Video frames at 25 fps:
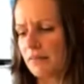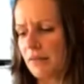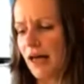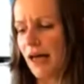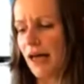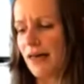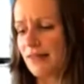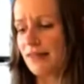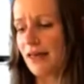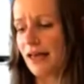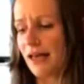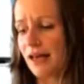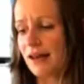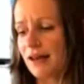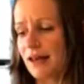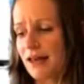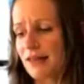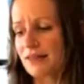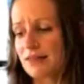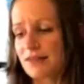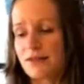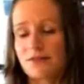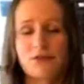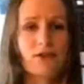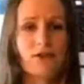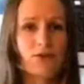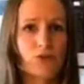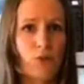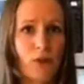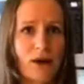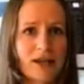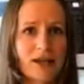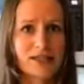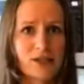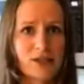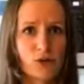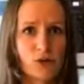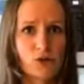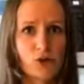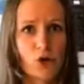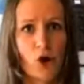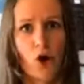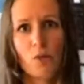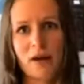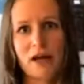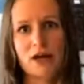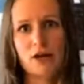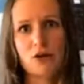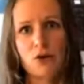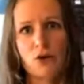And then the 5th one is those
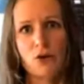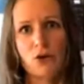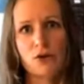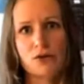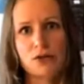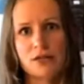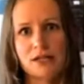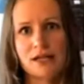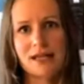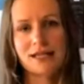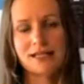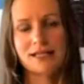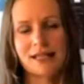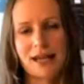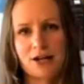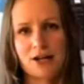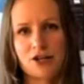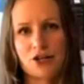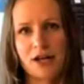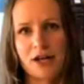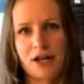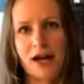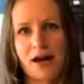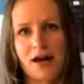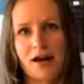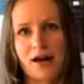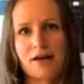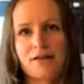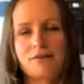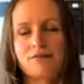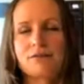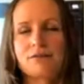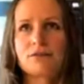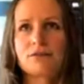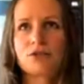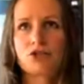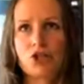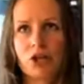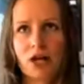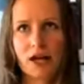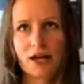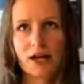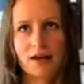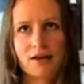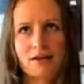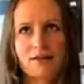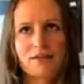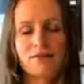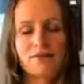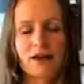homemade noodles. It's actually a
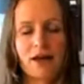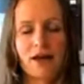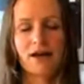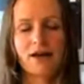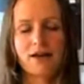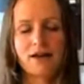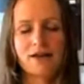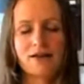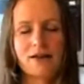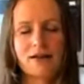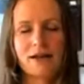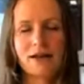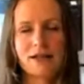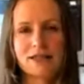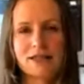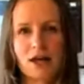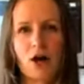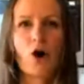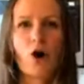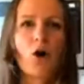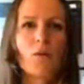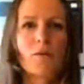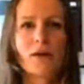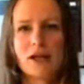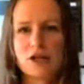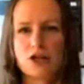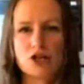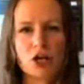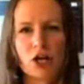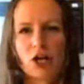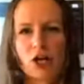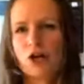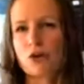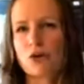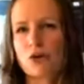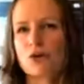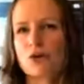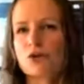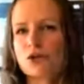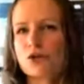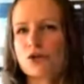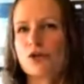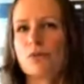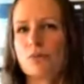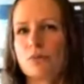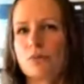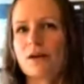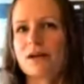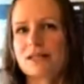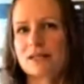chicken. It's a homemade chicken noodle
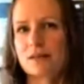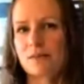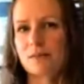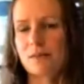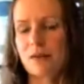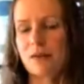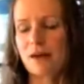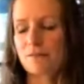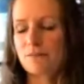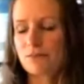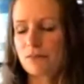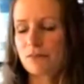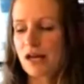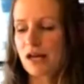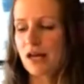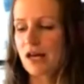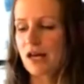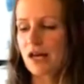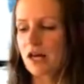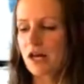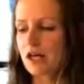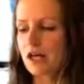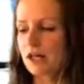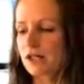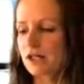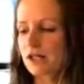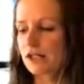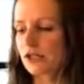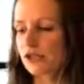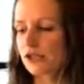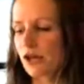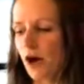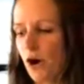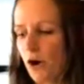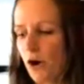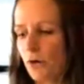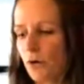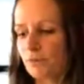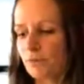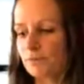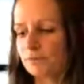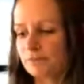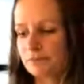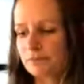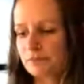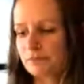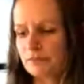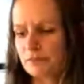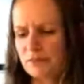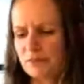soup recipe. So,
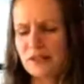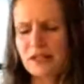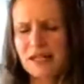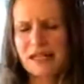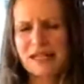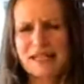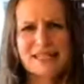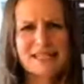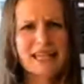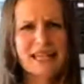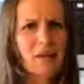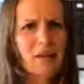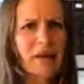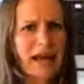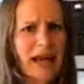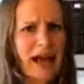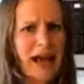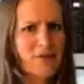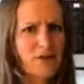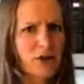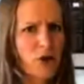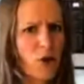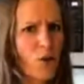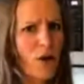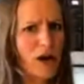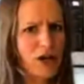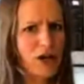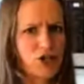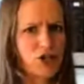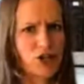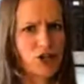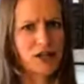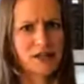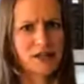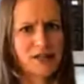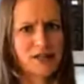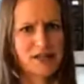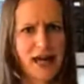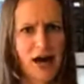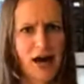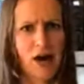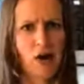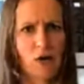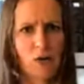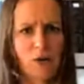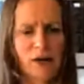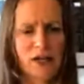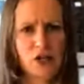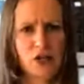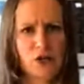does anybody have questions? How
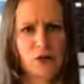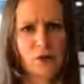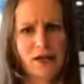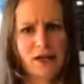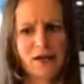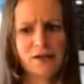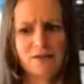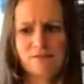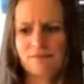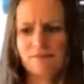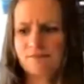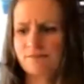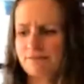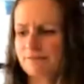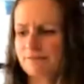are we doing?